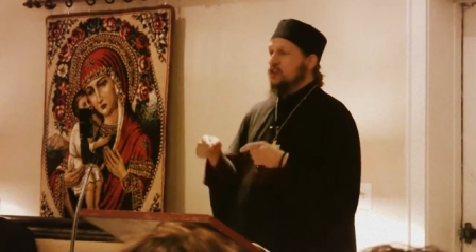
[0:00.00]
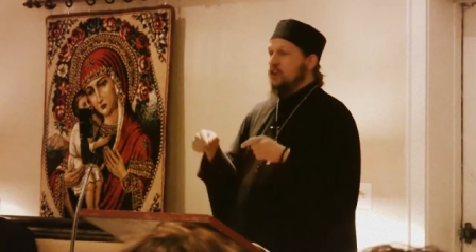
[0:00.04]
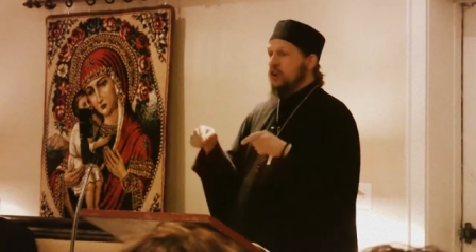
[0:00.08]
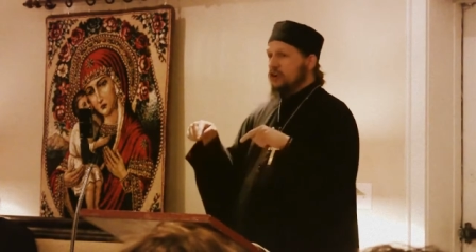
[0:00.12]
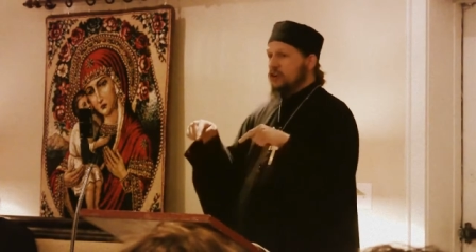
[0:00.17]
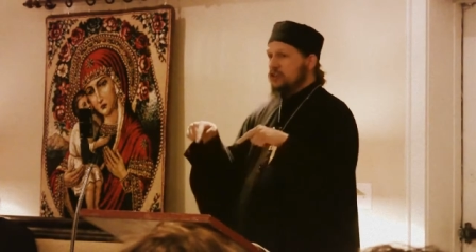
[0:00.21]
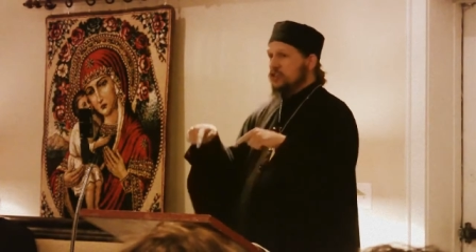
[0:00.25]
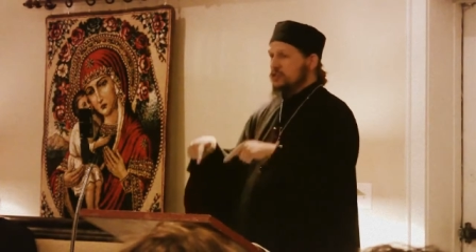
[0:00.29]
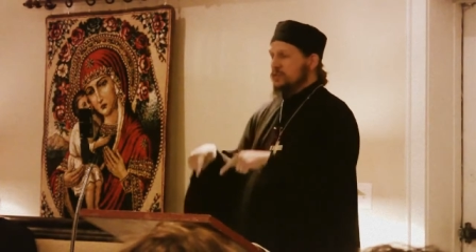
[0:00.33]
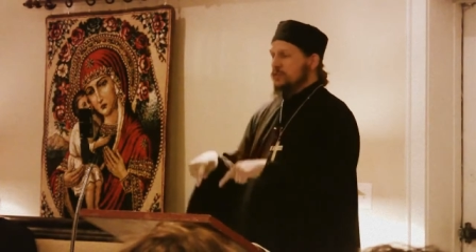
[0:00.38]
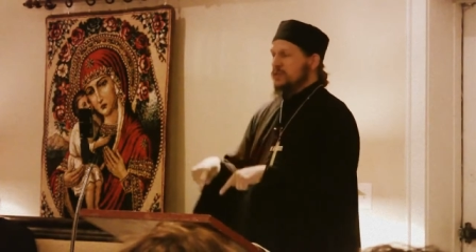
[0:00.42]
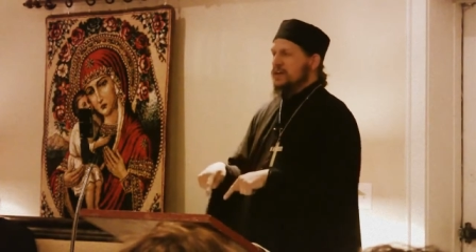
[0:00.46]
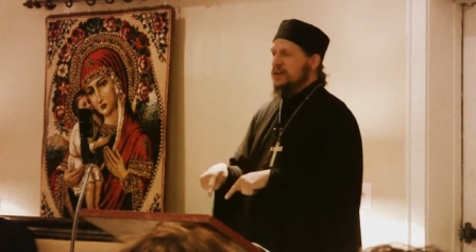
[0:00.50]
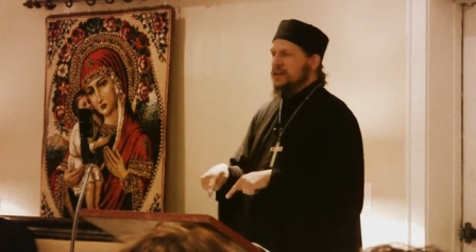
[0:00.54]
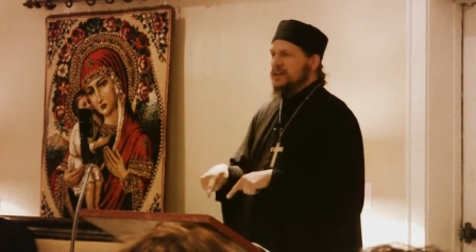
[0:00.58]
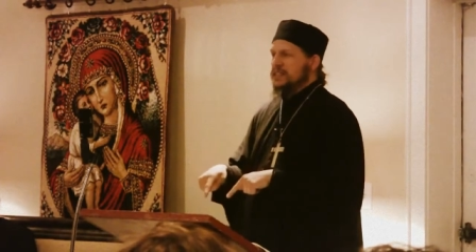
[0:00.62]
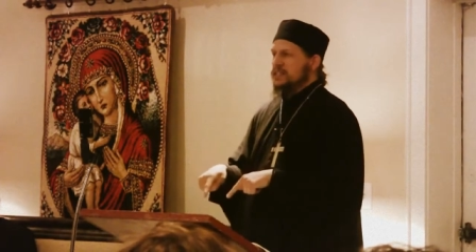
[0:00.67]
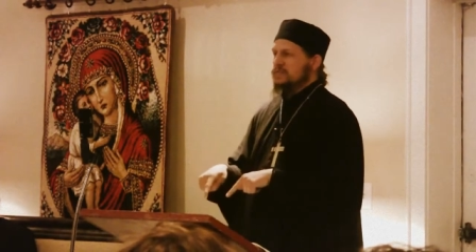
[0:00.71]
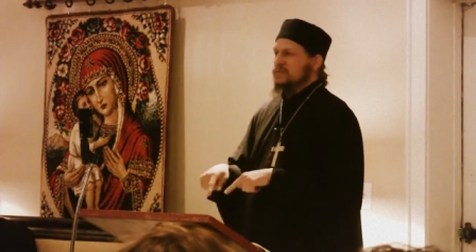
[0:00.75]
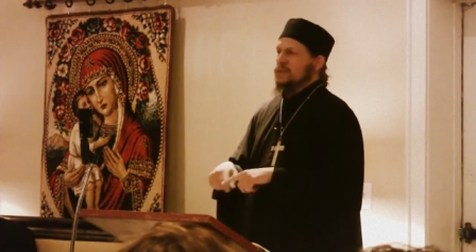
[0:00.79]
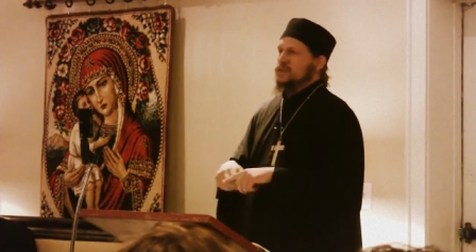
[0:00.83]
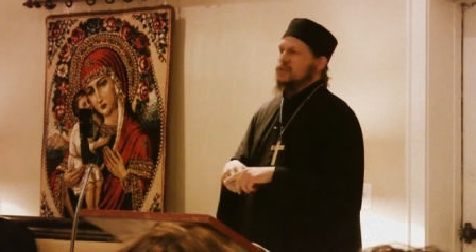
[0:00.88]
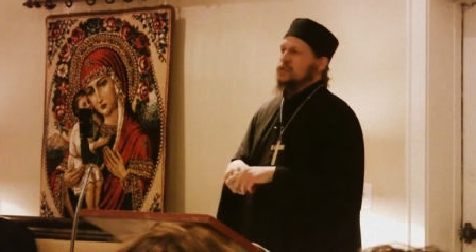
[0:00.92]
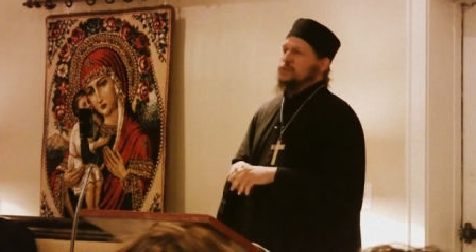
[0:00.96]
largely
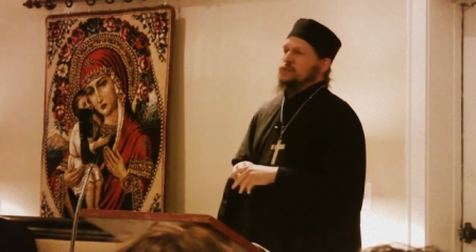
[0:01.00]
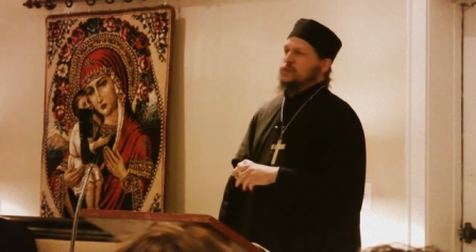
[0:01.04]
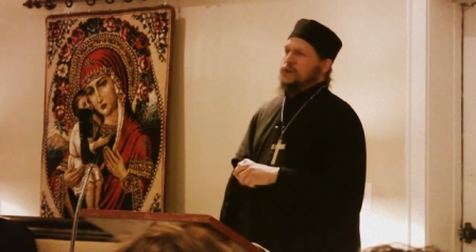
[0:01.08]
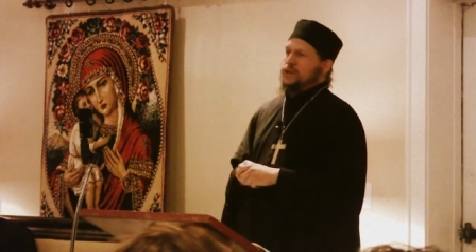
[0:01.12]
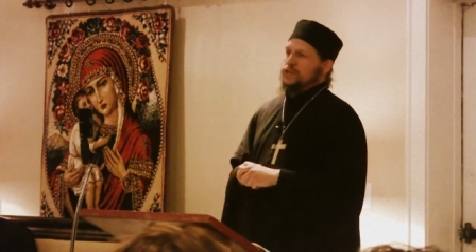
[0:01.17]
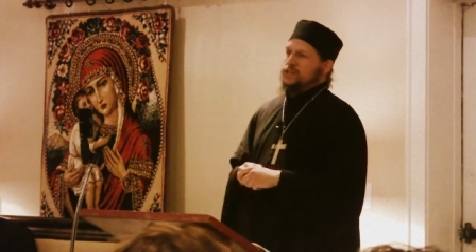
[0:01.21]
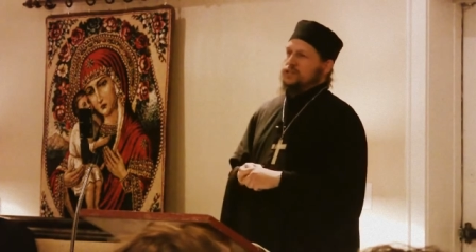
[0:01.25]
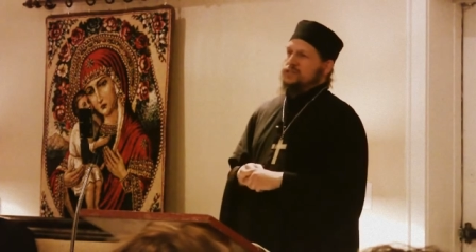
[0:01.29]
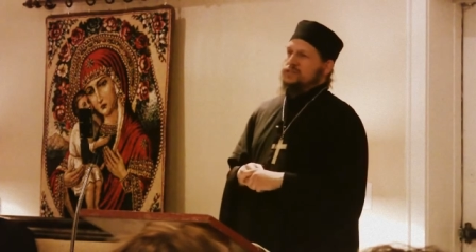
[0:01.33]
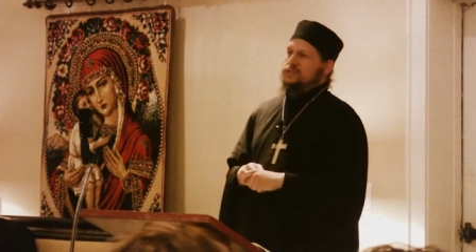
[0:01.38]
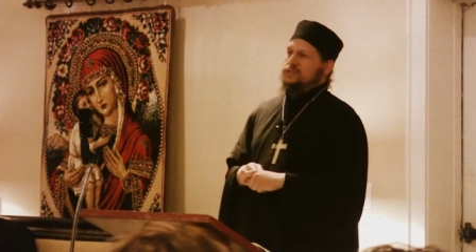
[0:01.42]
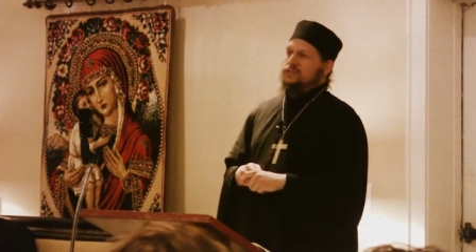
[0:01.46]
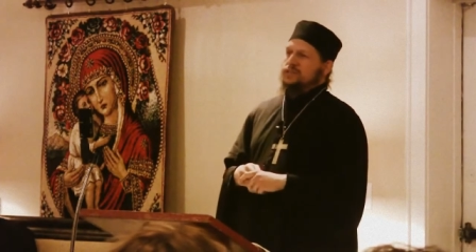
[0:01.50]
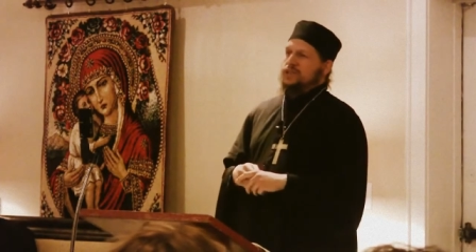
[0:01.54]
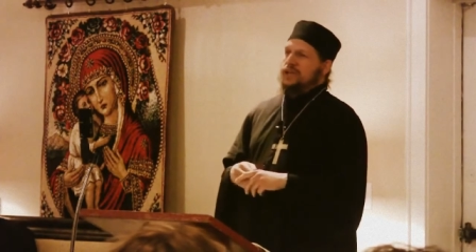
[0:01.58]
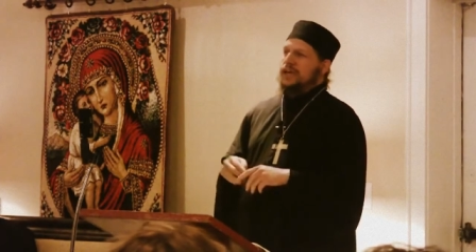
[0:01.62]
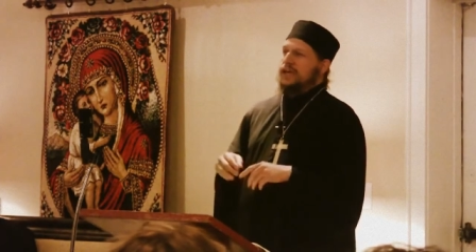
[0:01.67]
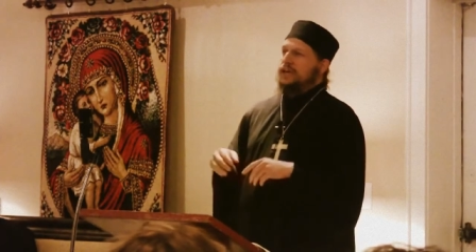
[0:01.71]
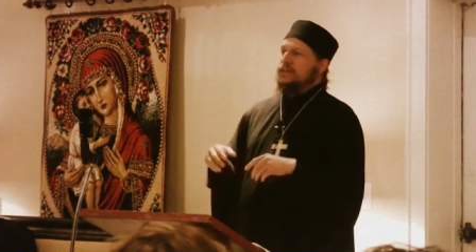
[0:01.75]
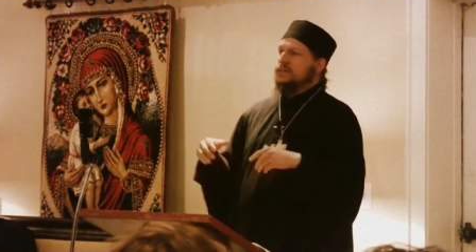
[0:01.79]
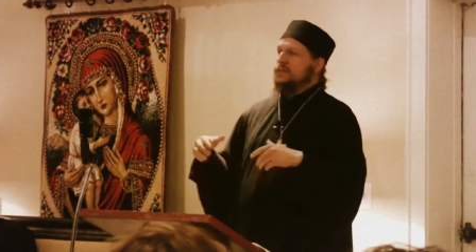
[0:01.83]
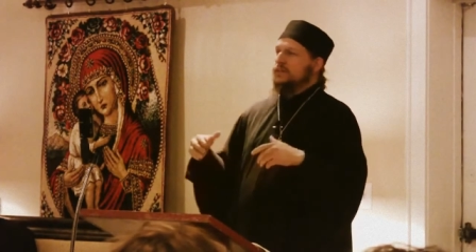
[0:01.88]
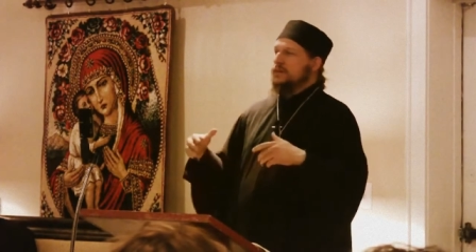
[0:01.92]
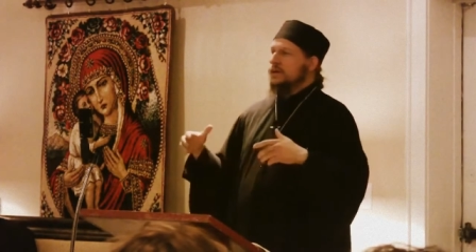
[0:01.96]
because of Elder Paisios
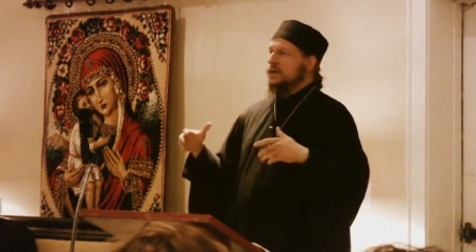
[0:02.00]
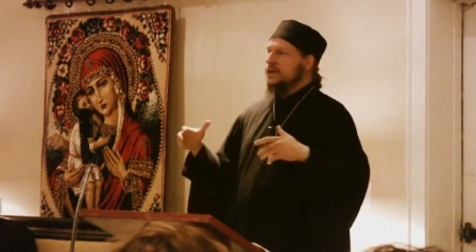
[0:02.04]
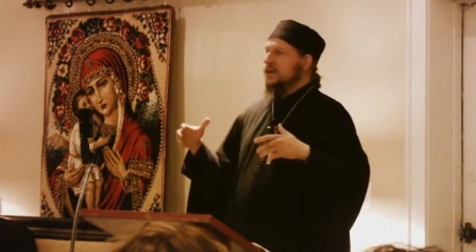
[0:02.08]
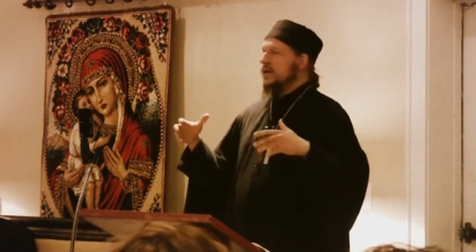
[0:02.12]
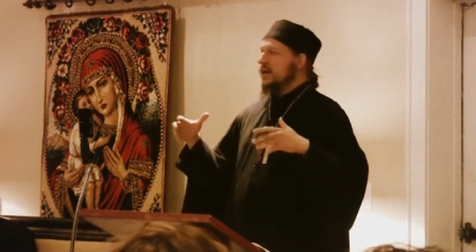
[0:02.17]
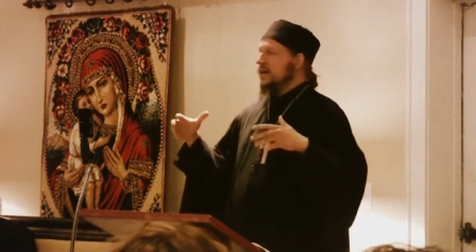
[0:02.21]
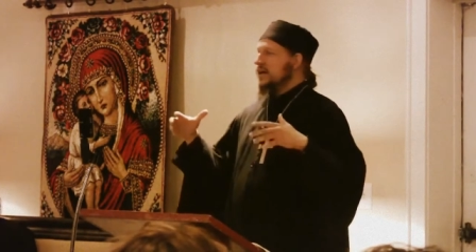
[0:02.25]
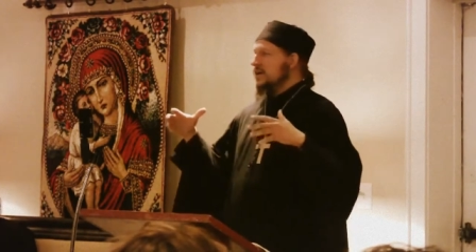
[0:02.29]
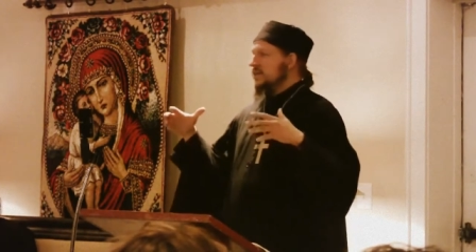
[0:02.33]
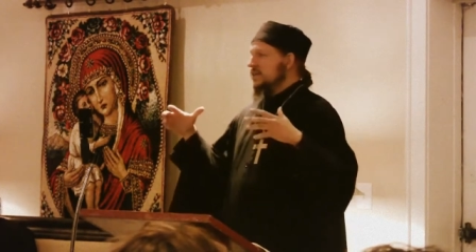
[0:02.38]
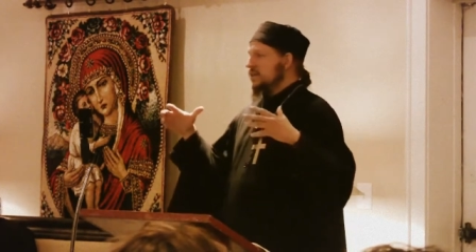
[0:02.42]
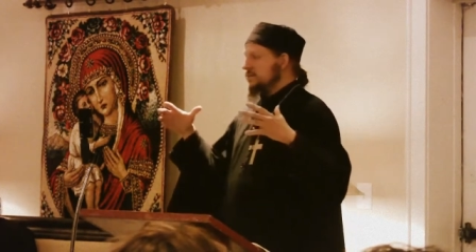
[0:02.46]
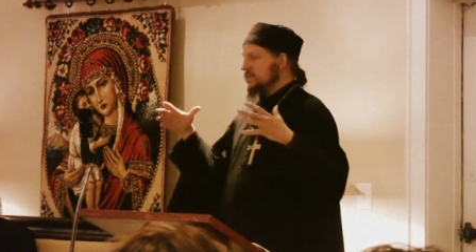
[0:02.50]
and the,